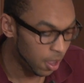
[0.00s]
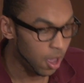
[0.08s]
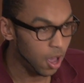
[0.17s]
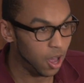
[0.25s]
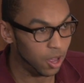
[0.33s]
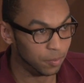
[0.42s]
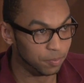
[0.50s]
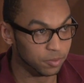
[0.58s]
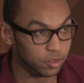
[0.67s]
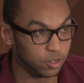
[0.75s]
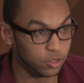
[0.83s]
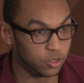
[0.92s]

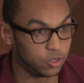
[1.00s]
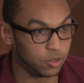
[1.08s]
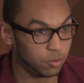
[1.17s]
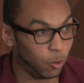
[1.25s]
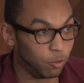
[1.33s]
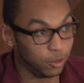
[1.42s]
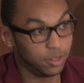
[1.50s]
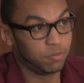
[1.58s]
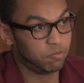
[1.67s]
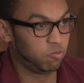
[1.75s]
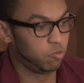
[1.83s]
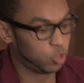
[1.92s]
because um, what
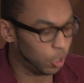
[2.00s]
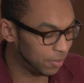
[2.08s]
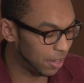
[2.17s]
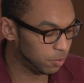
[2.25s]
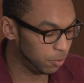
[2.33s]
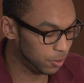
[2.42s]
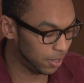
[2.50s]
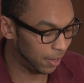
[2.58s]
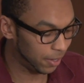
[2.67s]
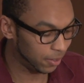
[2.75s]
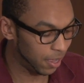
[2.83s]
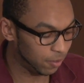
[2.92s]
really jumped out to me was that
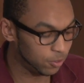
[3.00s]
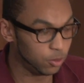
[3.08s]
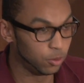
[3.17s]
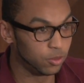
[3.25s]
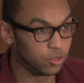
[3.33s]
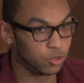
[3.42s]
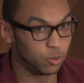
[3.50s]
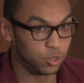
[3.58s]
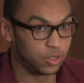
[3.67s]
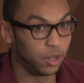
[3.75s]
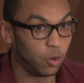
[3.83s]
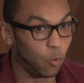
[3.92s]
like a lot of students
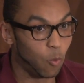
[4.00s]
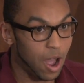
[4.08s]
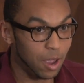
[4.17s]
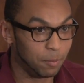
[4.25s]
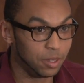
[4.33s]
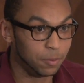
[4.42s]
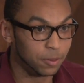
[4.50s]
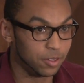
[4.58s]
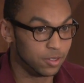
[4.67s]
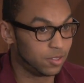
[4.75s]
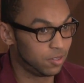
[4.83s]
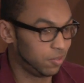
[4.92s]
just think why me
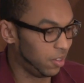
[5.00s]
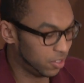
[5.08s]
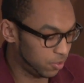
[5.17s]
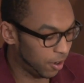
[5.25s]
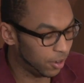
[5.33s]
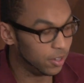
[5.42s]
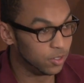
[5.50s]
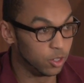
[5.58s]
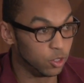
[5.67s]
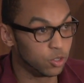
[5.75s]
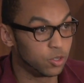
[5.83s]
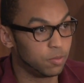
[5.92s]
because it's very easy to
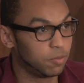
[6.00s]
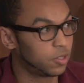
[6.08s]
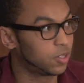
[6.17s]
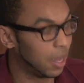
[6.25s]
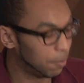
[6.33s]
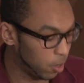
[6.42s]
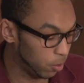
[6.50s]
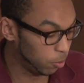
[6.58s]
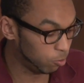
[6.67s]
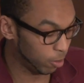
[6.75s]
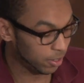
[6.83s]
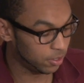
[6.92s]
just
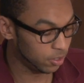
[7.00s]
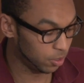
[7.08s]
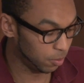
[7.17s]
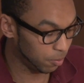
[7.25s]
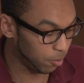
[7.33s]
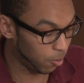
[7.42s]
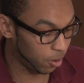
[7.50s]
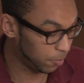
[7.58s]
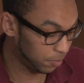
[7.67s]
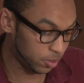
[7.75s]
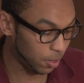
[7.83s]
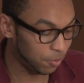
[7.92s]
scapegoat racism or
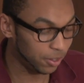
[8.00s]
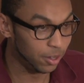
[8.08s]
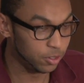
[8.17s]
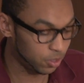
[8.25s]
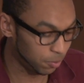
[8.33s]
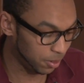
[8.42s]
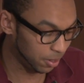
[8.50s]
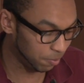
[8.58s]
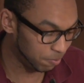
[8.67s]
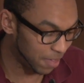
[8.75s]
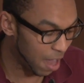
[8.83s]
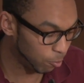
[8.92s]
something else to be
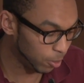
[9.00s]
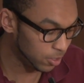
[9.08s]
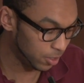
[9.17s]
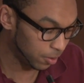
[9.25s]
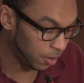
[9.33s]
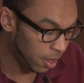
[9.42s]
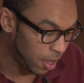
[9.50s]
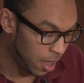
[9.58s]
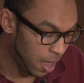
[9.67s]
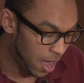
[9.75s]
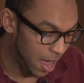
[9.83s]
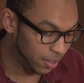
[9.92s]
that reason
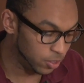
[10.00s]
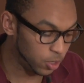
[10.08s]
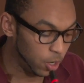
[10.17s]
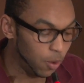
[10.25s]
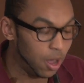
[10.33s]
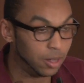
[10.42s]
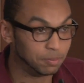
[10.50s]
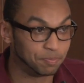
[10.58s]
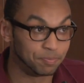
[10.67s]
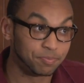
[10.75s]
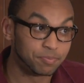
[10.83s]
and so um,